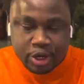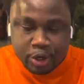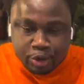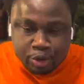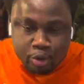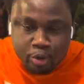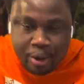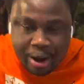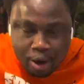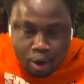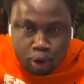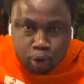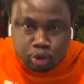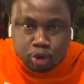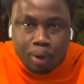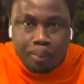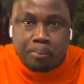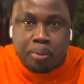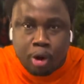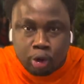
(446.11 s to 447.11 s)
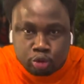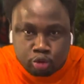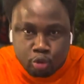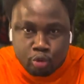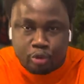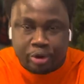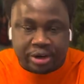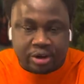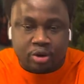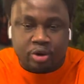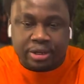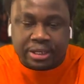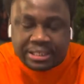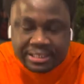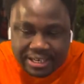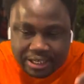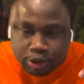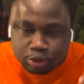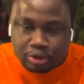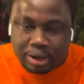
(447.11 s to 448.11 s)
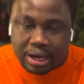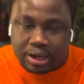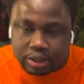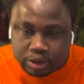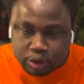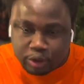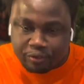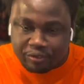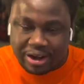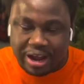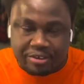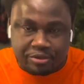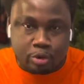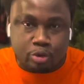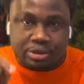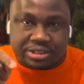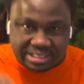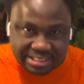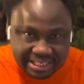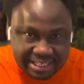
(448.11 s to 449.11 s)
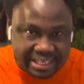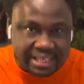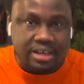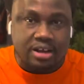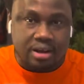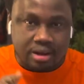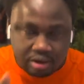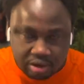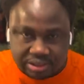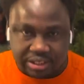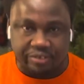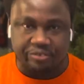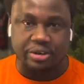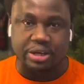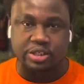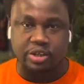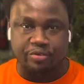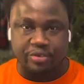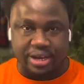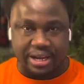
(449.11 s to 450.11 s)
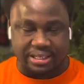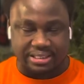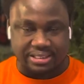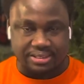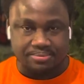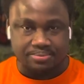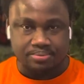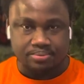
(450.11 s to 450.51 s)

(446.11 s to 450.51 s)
you were also born to win in the struggles of life you see on the face of earth.